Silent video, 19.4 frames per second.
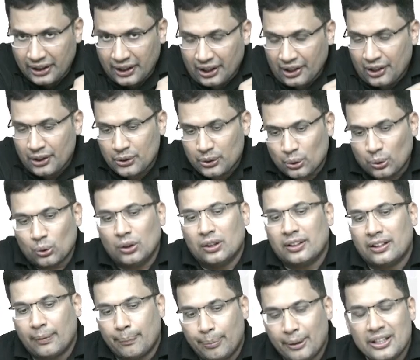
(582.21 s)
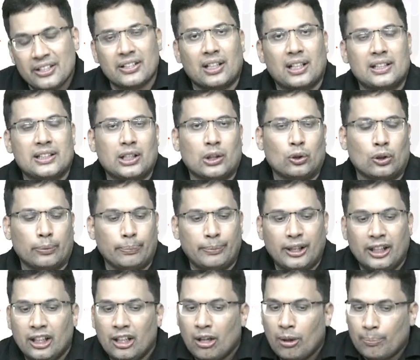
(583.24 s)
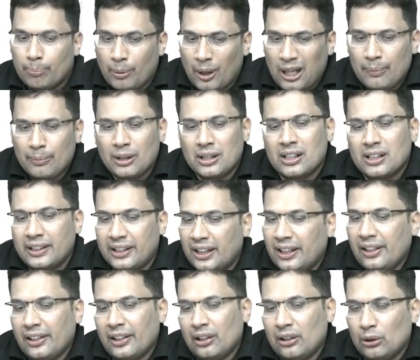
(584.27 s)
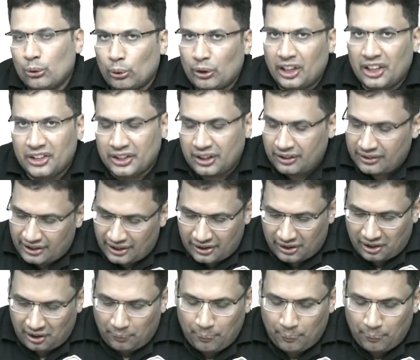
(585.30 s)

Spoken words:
So, the best answer would be Palmar dental notation system.